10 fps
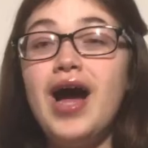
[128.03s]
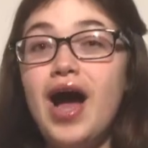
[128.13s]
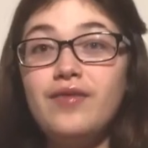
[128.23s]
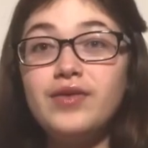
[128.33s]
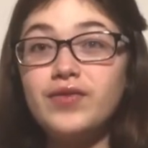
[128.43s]

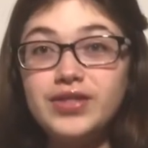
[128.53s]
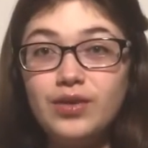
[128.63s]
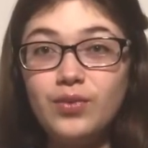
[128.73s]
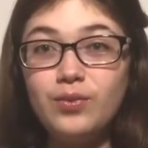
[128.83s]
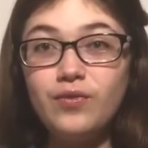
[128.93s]
I've never
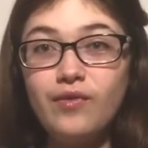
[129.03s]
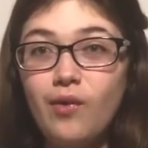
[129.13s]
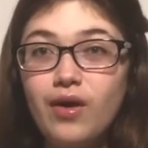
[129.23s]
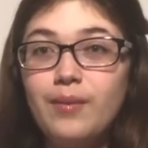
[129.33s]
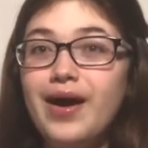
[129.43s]
done one
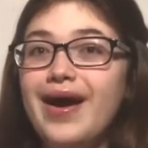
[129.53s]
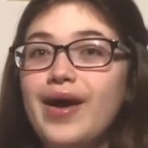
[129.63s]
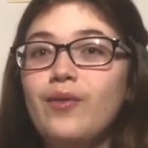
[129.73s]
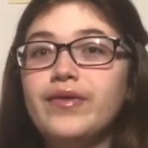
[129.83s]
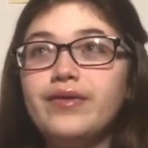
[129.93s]
before, but
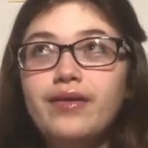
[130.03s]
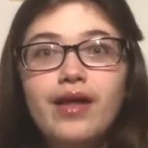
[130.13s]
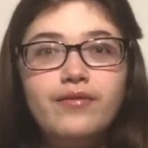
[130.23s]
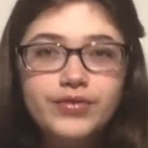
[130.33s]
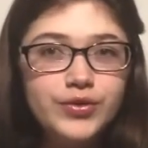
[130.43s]
I would
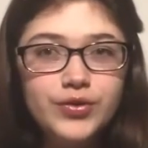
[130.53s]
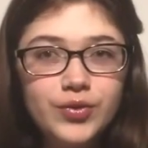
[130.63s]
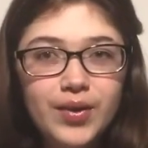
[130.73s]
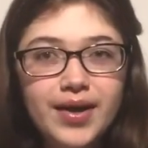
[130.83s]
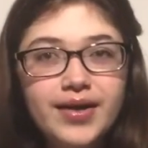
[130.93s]
love to do
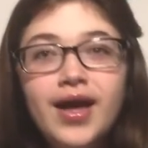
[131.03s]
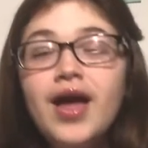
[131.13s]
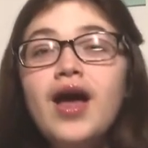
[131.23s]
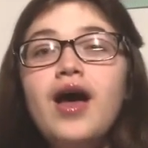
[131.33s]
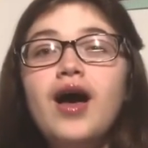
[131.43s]
one.
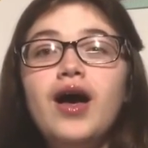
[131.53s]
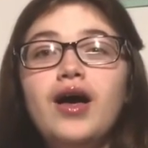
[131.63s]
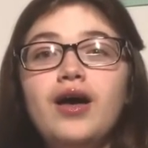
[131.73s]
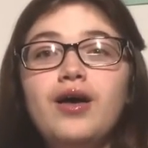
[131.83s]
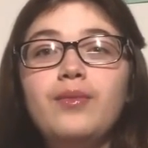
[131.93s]

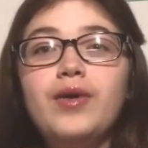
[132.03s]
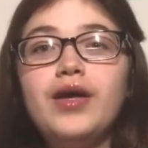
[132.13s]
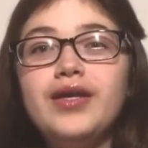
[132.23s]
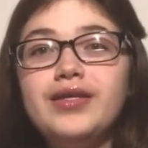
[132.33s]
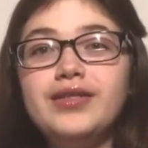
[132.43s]

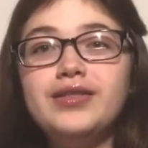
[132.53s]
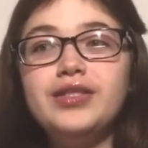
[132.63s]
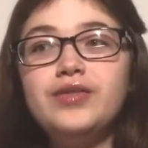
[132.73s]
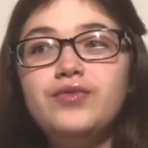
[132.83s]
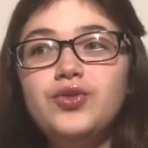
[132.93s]
And
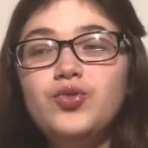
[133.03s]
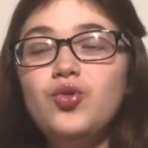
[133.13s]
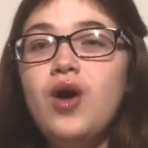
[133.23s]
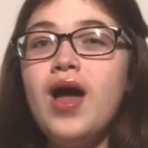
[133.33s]
if you